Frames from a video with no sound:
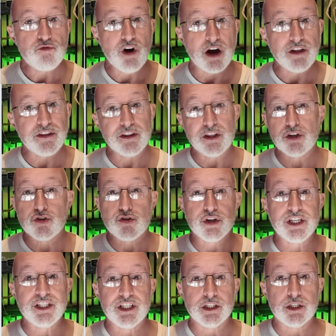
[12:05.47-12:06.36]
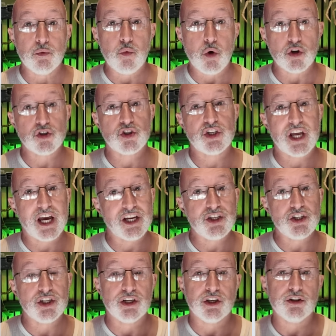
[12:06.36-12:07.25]
Rather than treating the wash
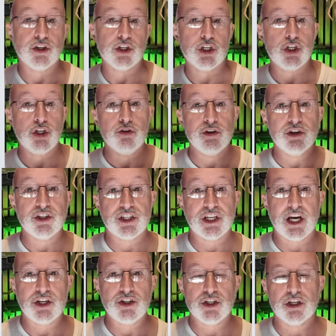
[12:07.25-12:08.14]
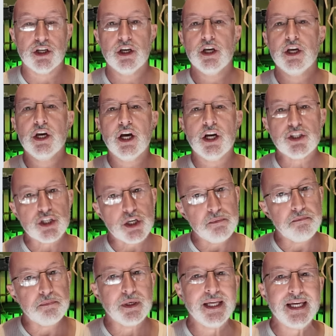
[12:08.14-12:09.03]
station and the curing station as
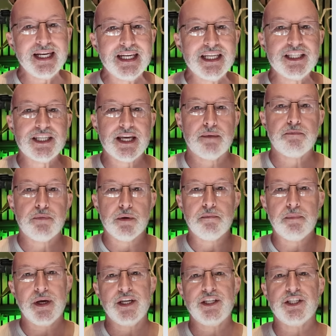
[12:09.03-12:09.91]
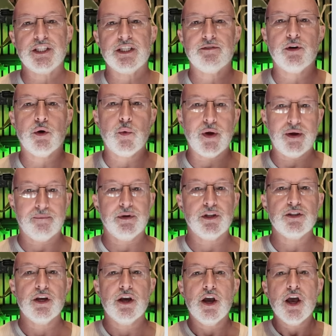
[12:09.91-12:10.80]
completely separate pieces of
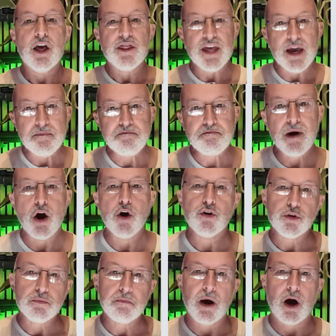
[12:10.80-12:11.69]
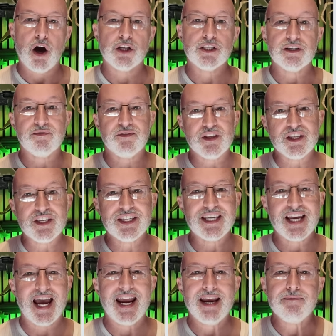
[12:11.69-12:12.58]
equipment, they're both part of the
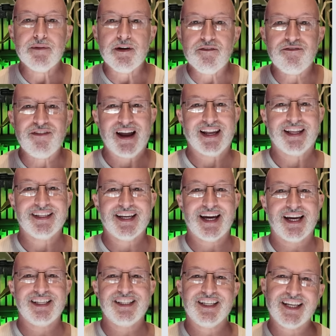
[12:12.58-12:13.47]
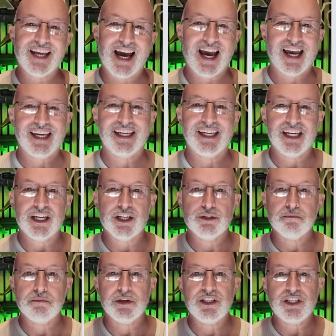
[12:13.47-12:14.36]
same validated
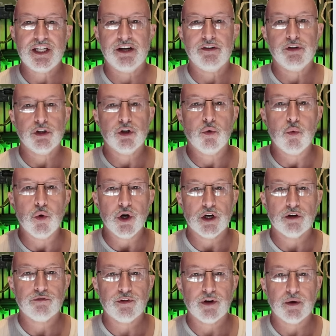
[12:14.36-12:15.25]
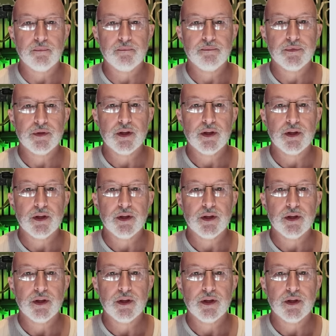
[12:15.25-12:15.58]
HeyGears material workflow.